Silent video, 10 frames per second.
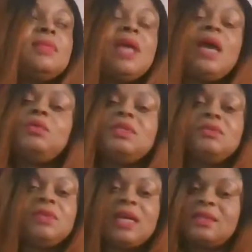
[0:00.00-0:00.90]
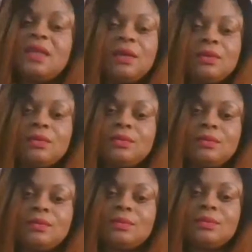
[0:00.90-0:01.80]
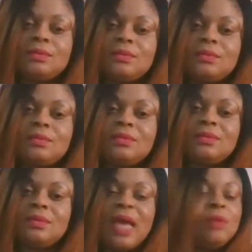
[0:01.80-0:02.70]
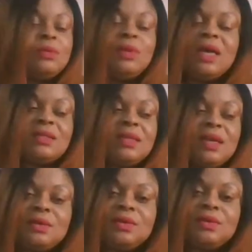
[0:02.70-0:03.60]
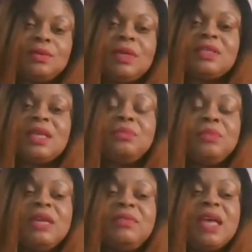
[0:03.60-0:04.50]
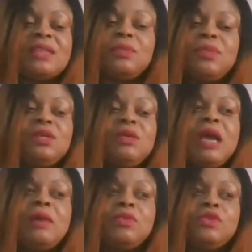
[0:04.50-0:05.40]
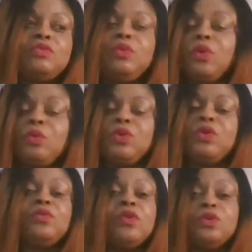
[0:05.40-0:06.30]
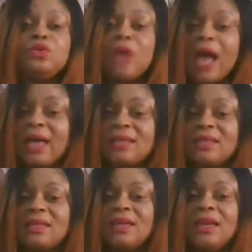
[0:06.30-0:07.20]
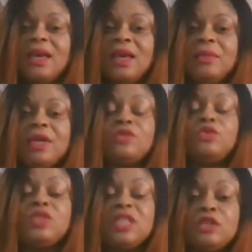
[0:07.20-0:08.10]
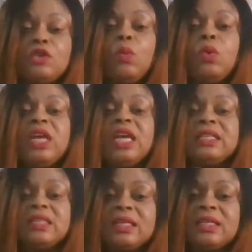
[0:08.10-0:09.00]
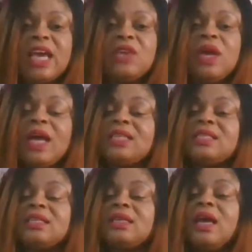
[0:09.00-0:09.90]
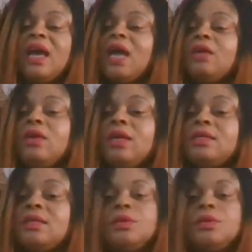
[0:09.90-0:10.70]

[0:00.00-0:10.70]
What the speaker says: I won't even answer you. I will not answer you because I believe that something must be wrong with you for you to ask. Because you see someone eating and you're asking, are you eating?